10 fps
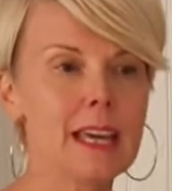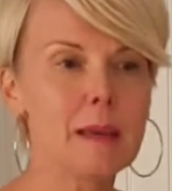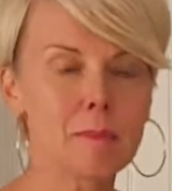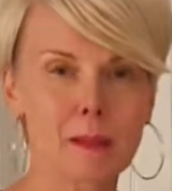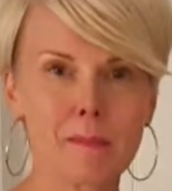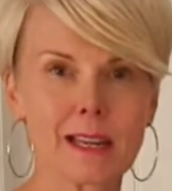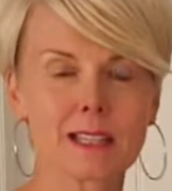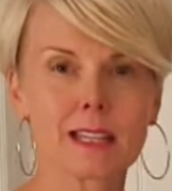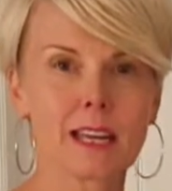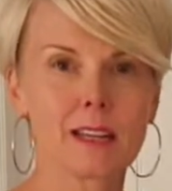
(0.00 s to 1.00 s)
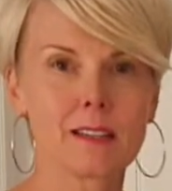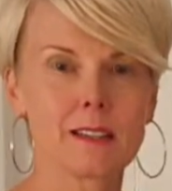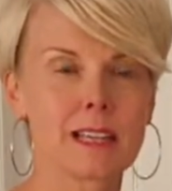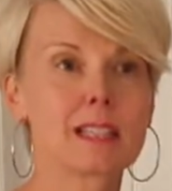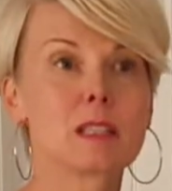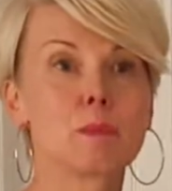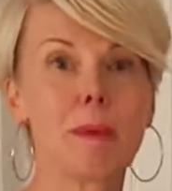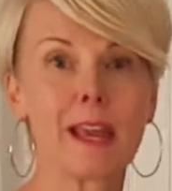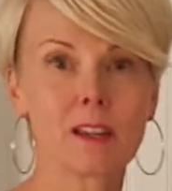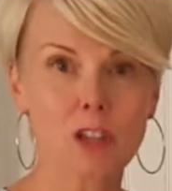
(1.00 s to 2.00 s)
implement and
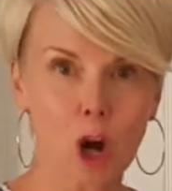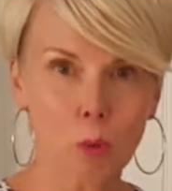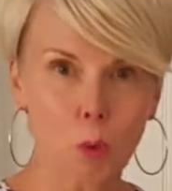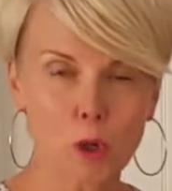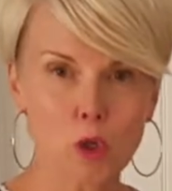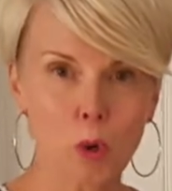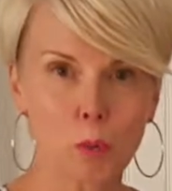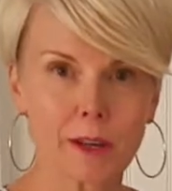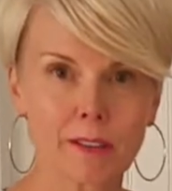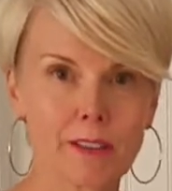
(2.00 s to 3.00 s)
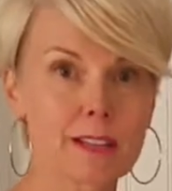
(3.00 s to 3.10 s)
expand our wardrobe with?